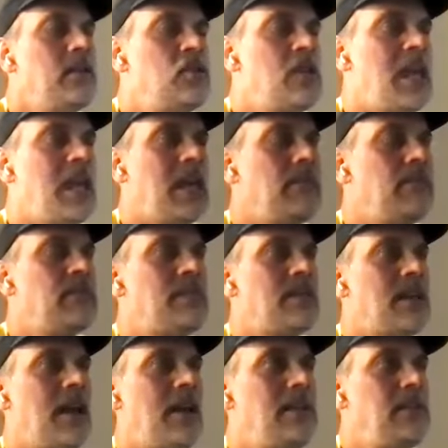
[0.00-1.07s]
James.
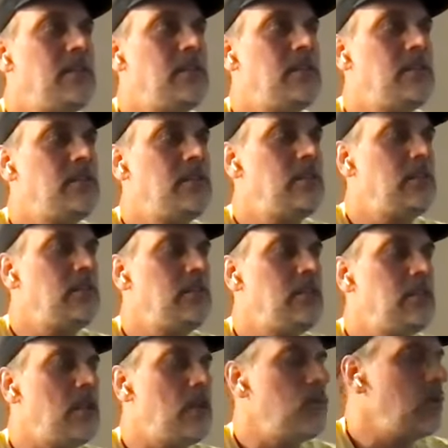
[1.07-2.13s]
I
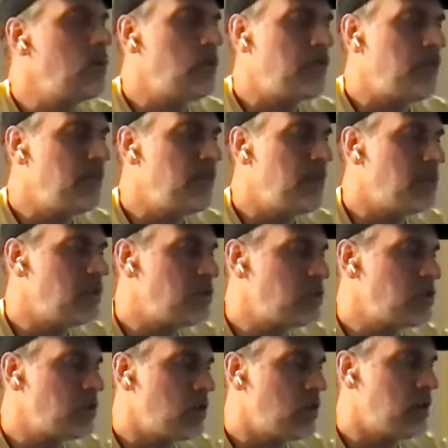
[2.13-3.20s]
don't know if I've met
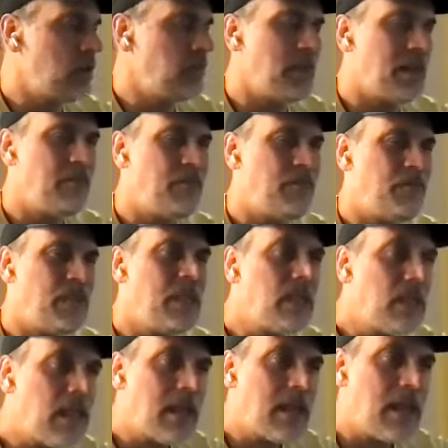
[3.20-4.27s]
Sean, but I feel
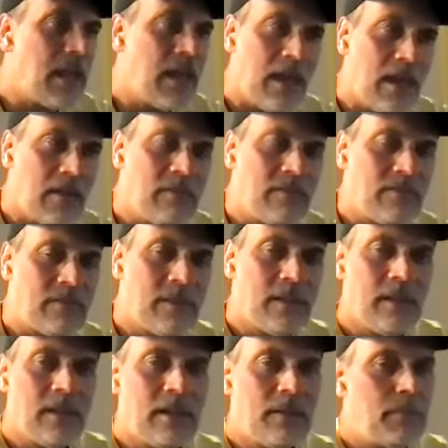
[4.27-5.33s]
like I have.
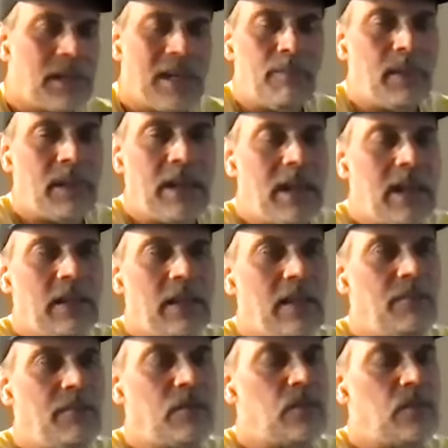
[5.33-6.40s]
But I've been in LA
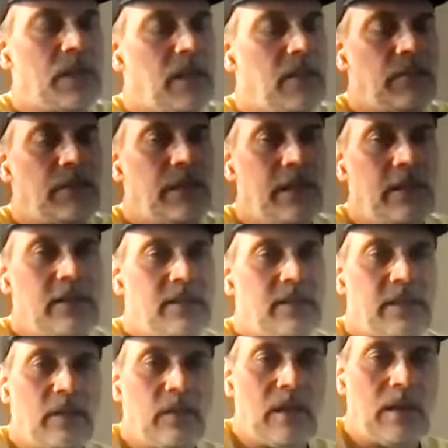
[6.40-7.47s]
for 23
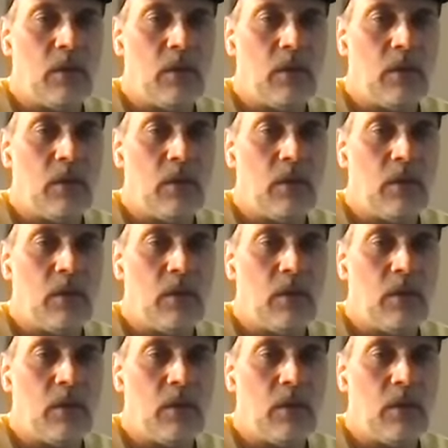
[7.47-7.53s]
years. So